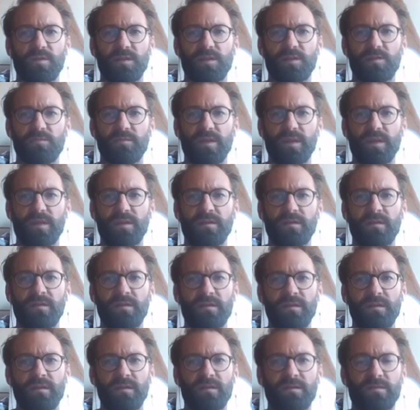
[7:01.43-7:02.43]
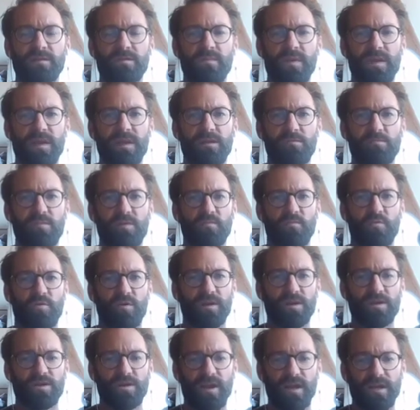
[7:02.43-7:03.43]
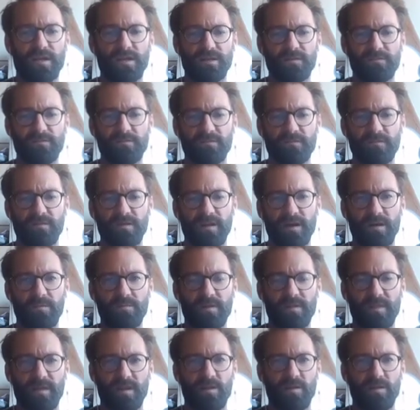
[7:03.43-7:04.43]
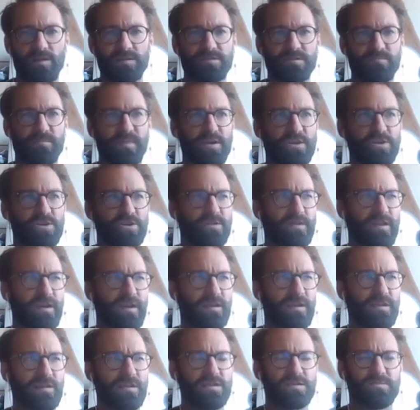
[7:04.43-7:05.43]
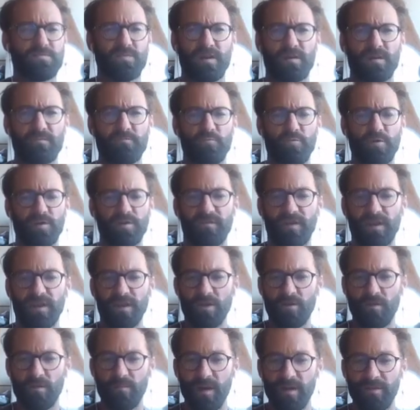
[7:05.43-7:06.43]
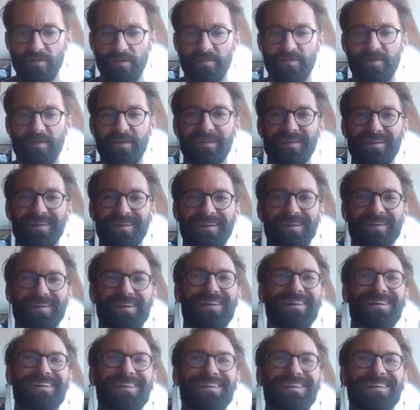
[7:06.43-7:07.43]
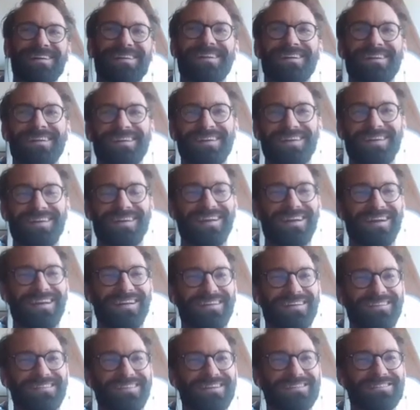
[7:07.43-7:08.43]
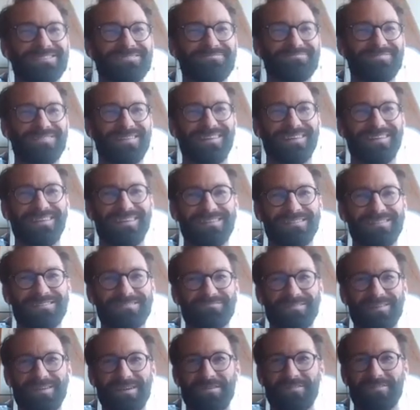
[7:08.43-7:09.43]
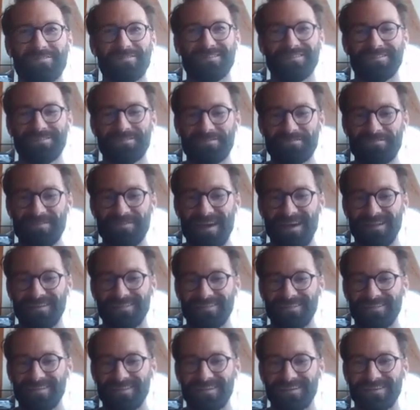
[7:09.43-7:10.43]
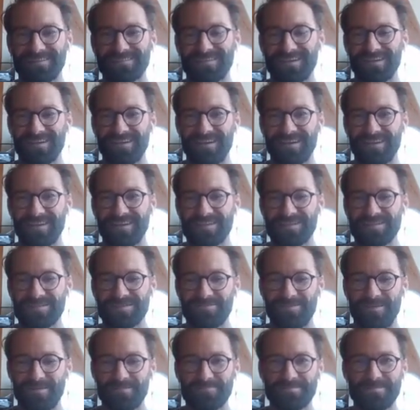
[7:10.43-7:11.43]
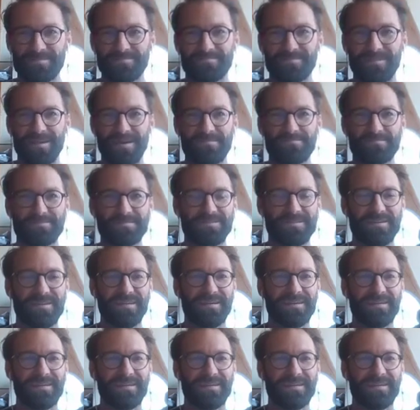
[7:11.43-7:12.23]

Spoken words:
a little bit to make it a little bit more interactive. And that'll also make sure that I at least put up one video a month. It kind of gets me going to do that because I kind of get swamped sometimes.